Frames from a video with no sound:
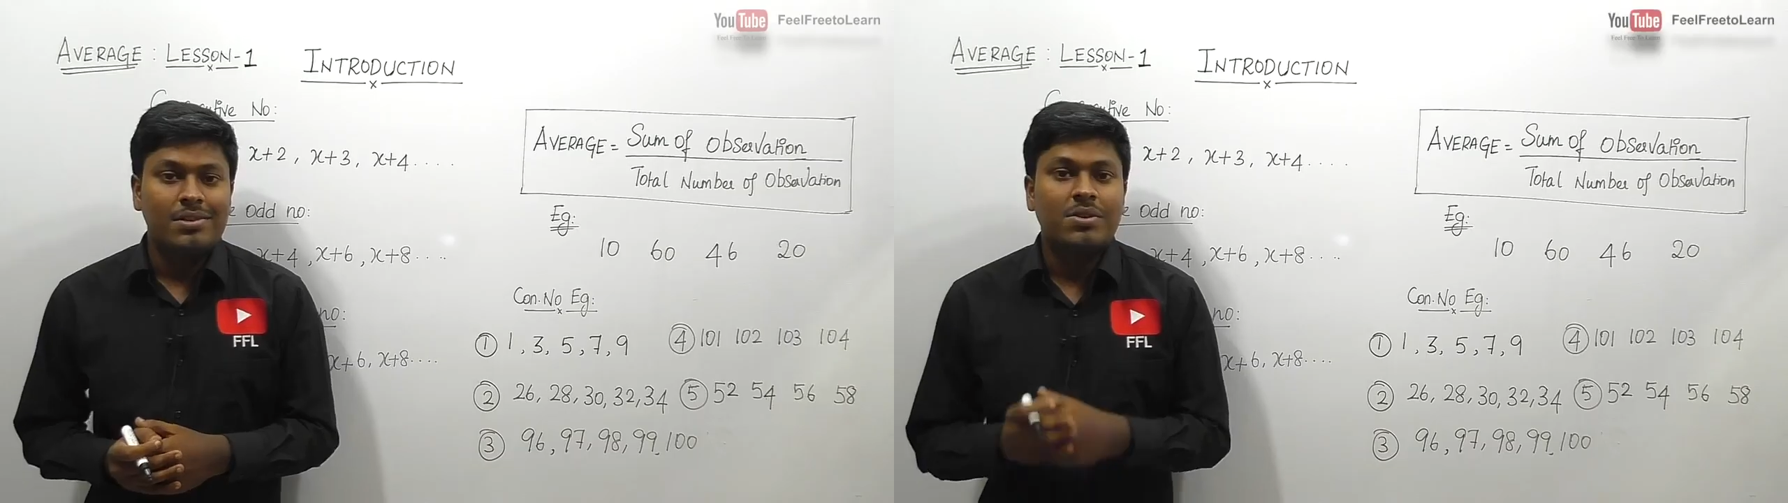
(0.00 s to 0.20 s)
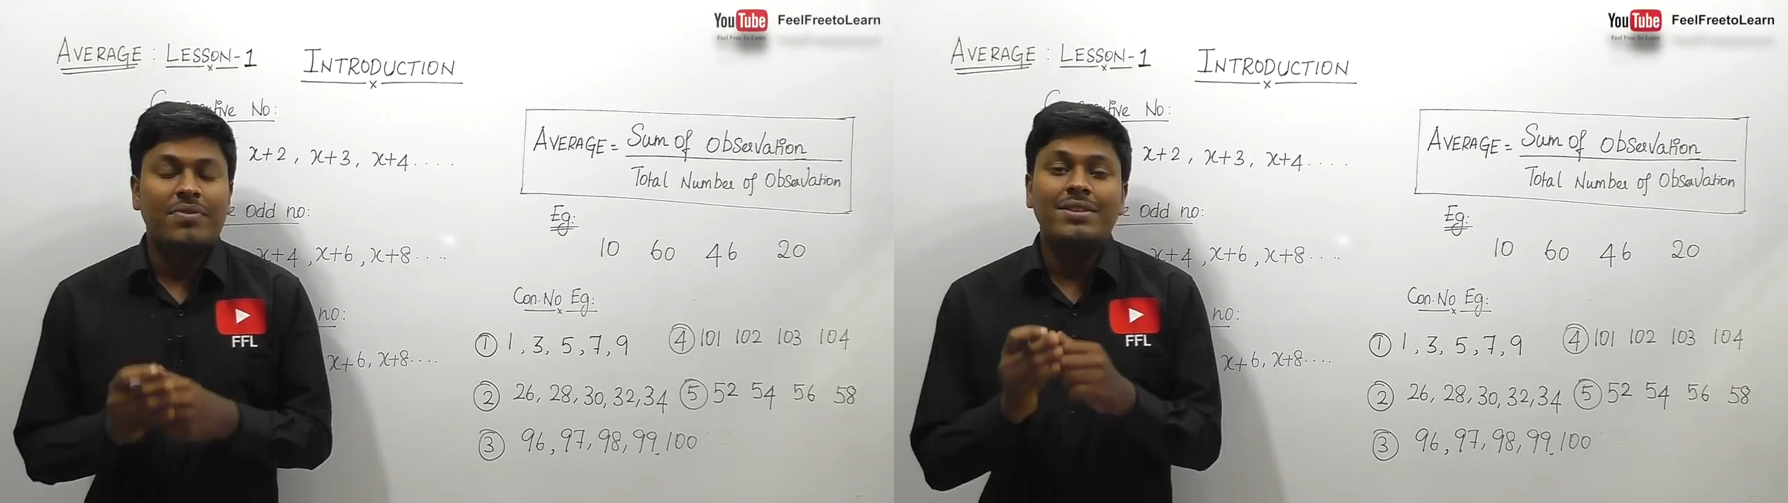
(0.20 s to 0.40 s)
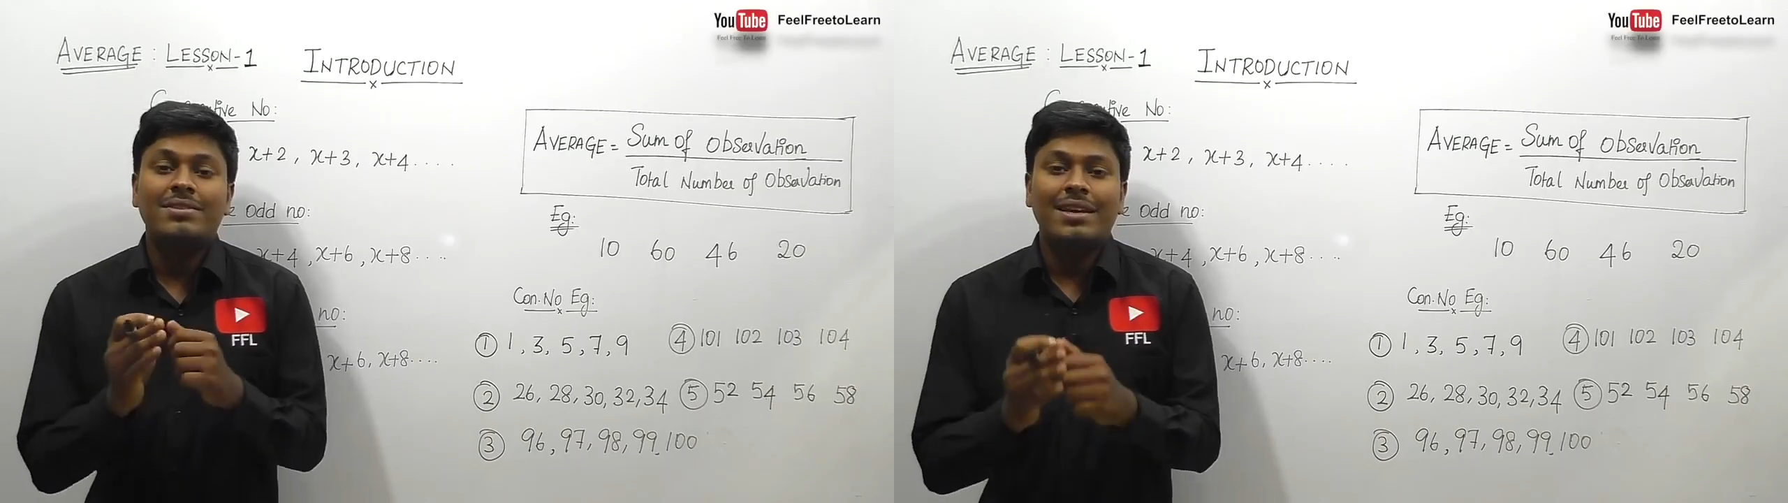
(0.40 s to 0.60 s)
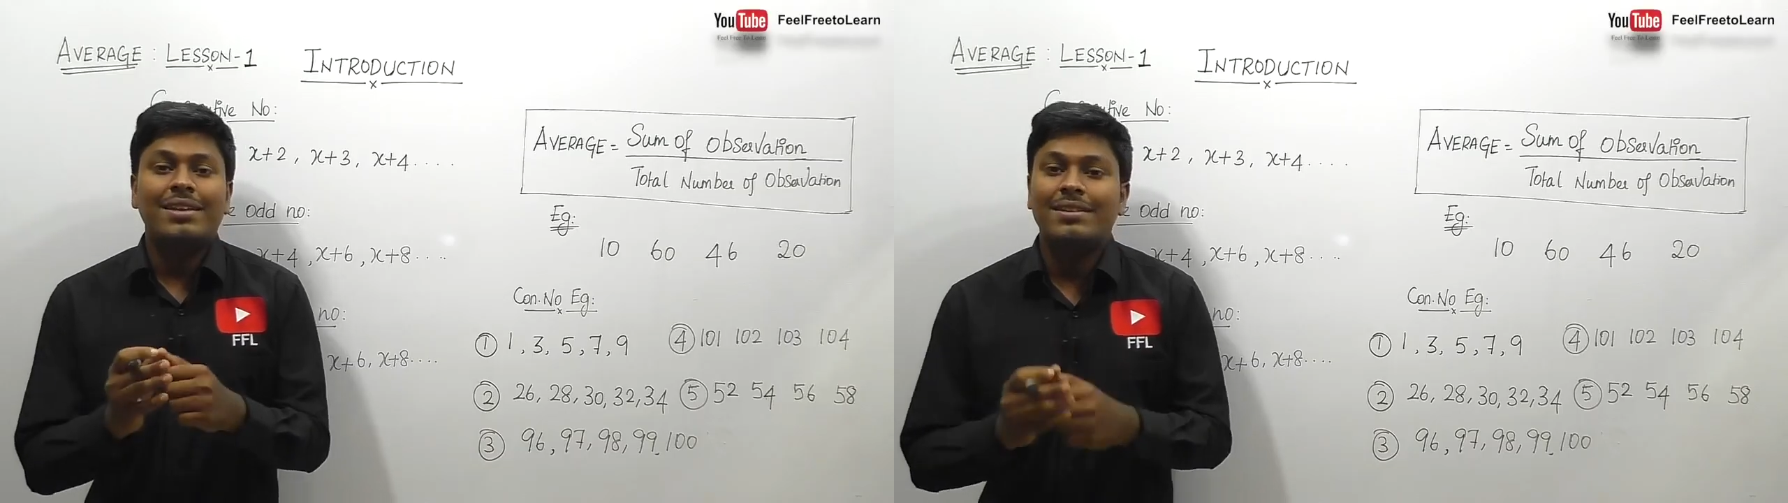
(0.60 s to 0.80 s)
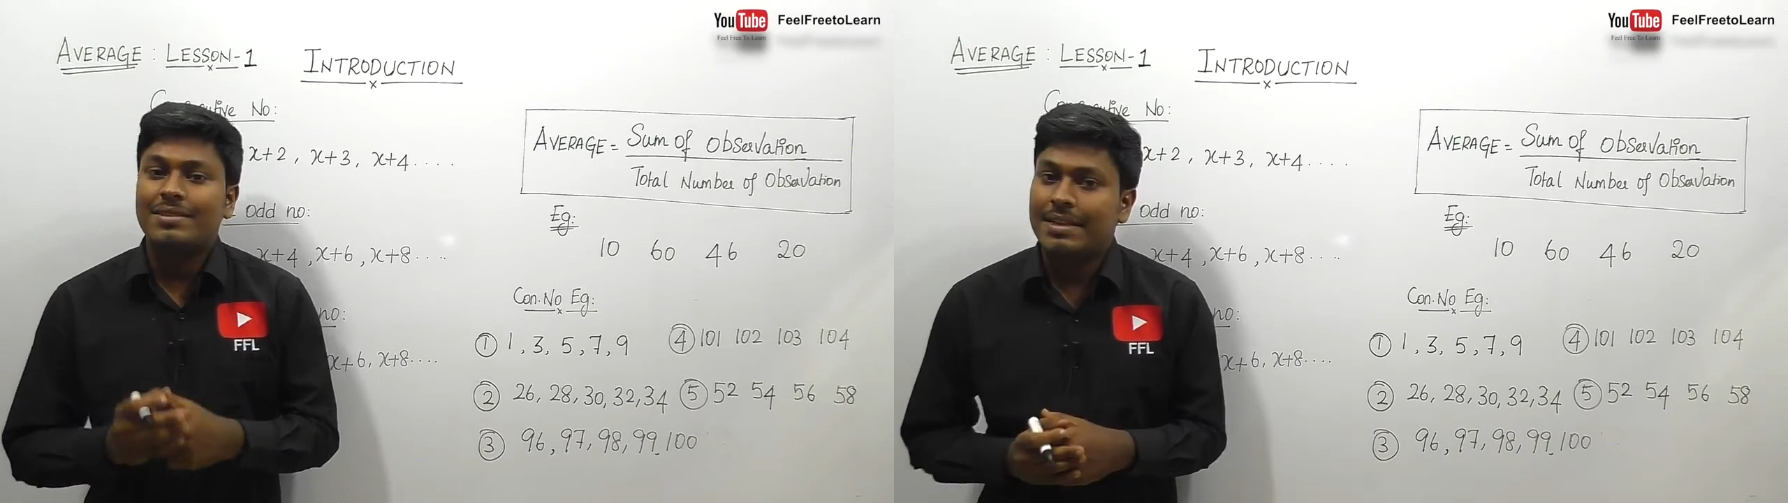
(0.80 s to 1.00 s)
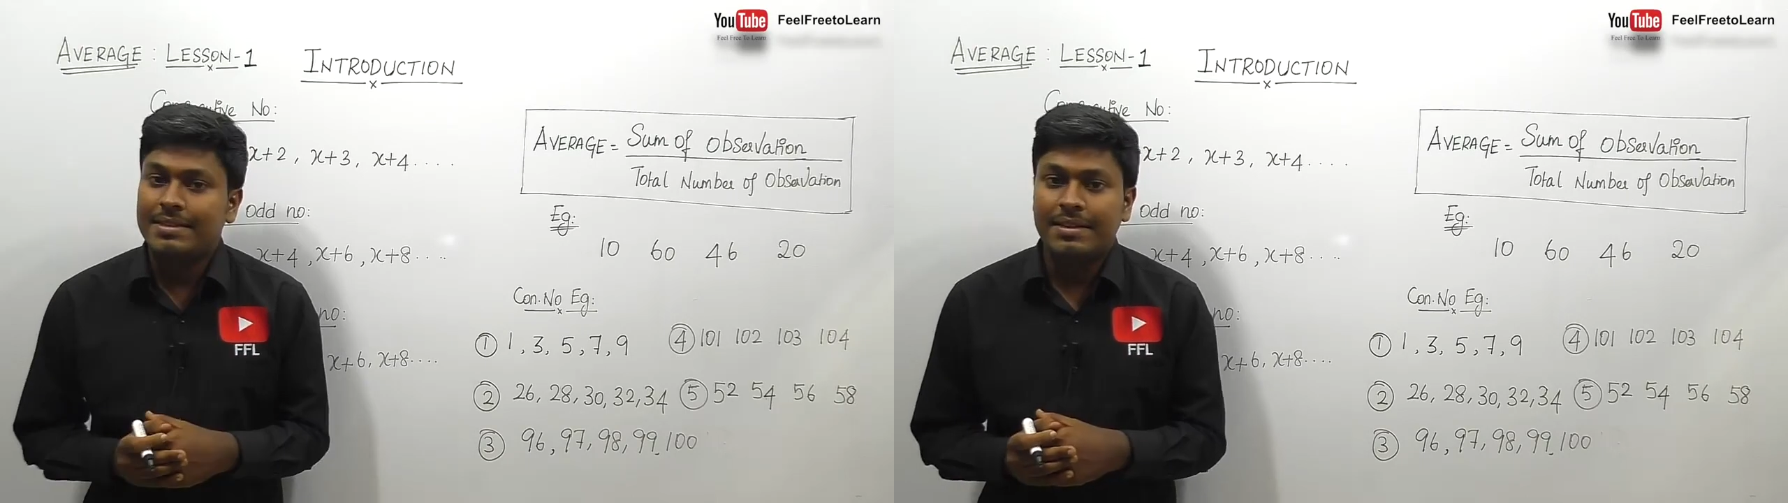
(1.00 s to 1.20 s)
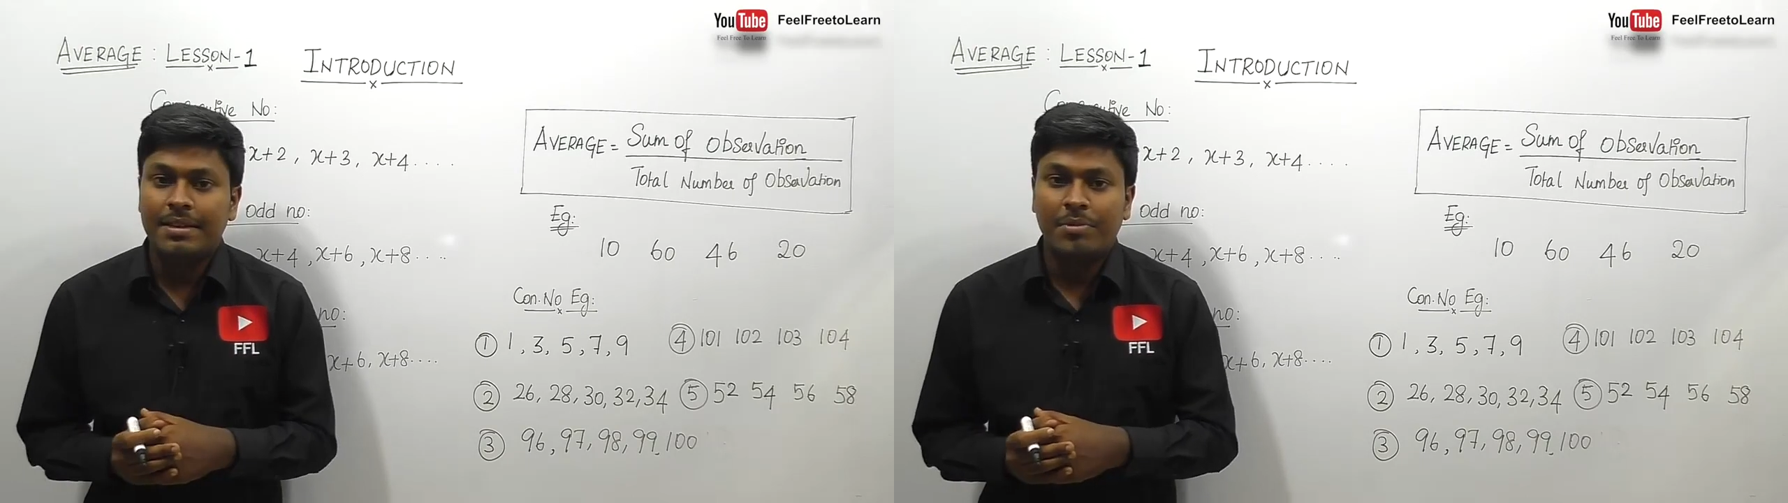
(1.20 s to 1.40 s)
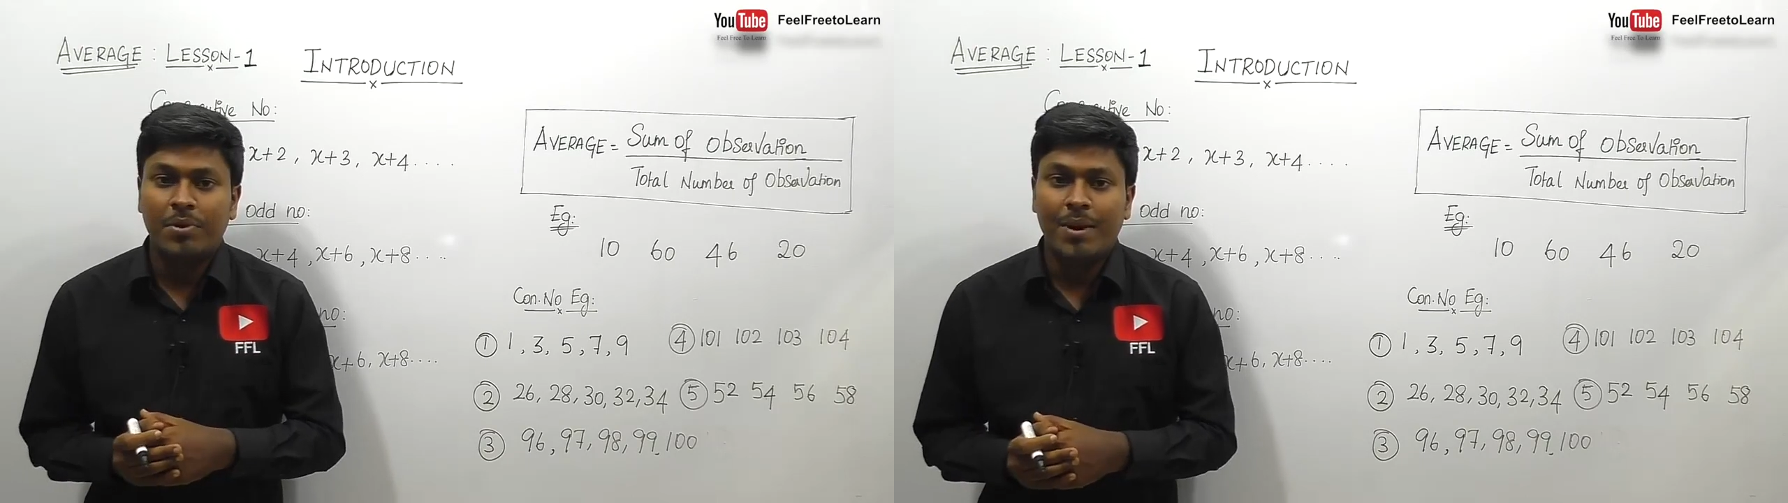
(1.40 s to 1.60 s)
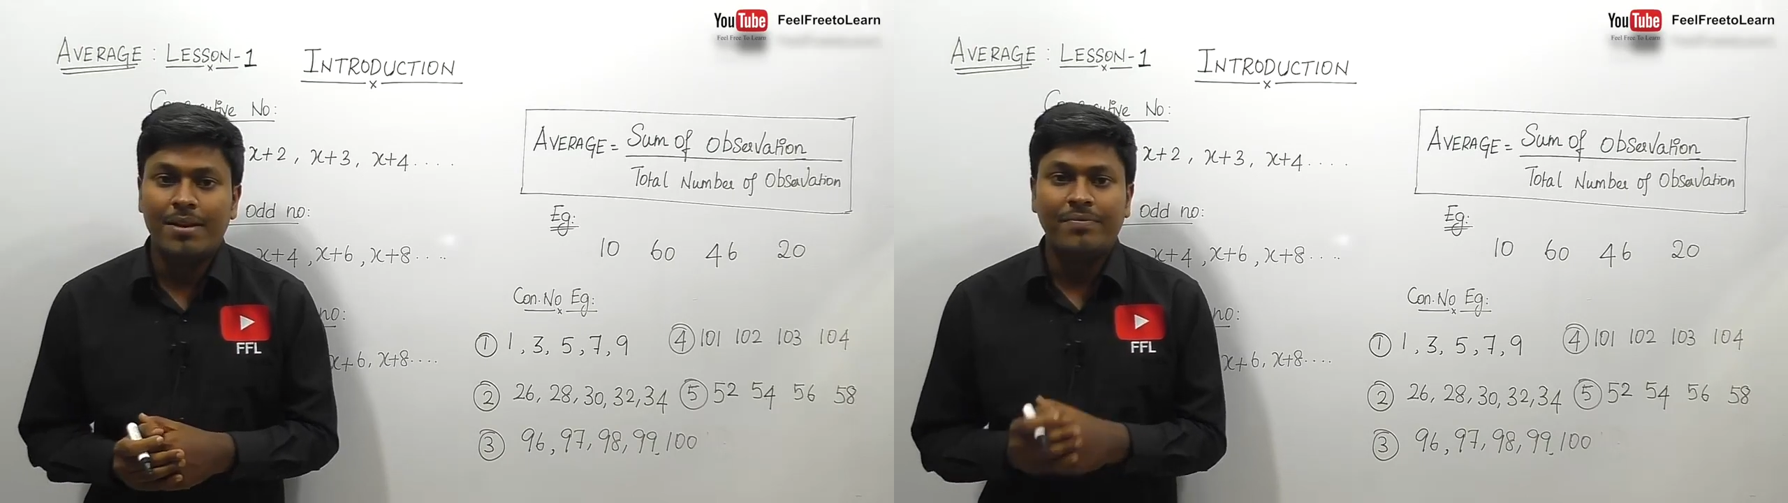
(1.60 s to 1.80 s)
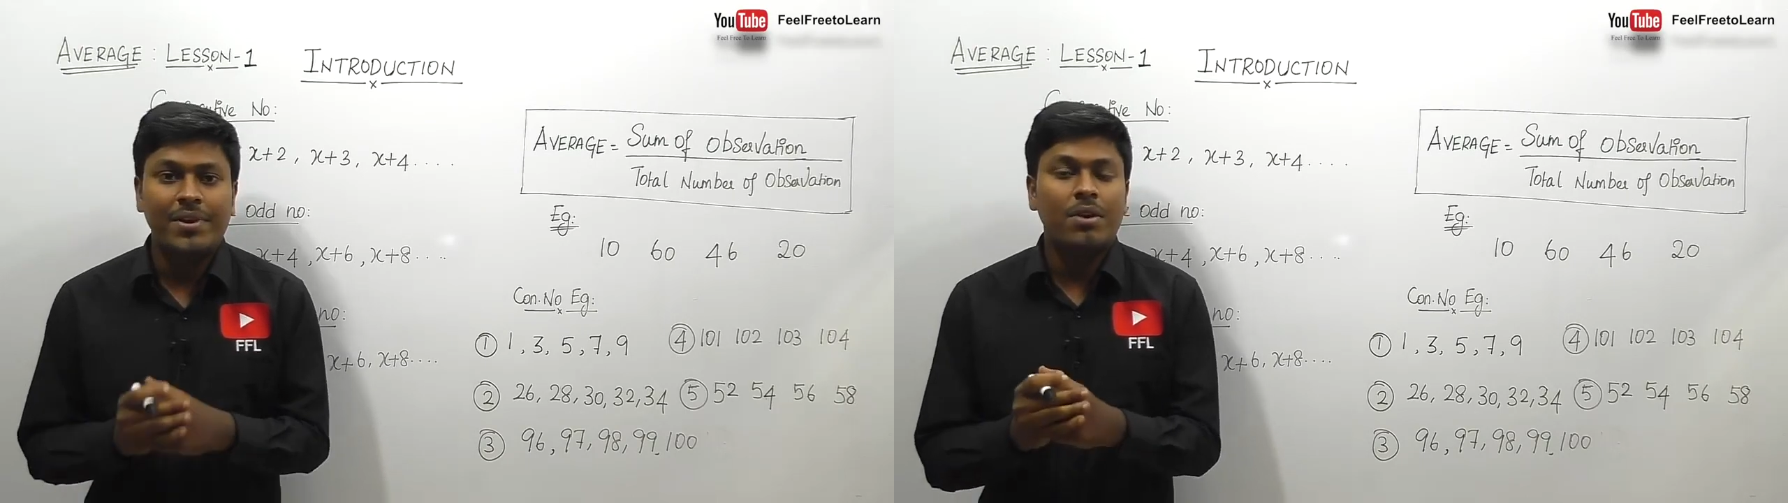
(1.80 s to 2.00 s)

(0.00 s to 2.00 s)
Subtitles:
So friends, in this lesson number 1,